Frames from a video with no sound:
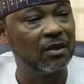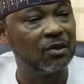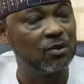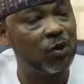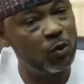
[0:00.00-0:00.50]

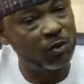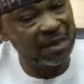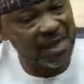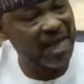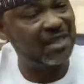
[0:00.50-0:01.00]
So
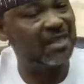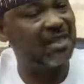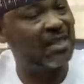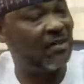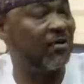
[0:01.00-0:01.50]
that
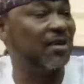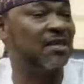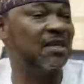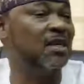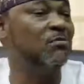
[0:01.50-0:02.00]
is
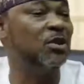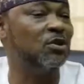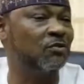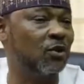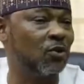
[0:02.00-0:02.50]
affecting the
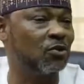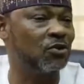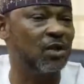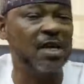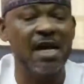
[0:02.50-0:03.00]
image of the
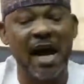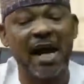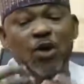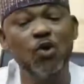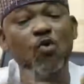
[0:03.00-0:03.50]
country.
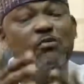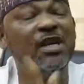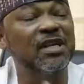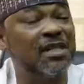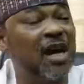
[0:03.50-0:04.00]
And no
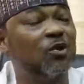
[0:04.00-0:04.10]
minister,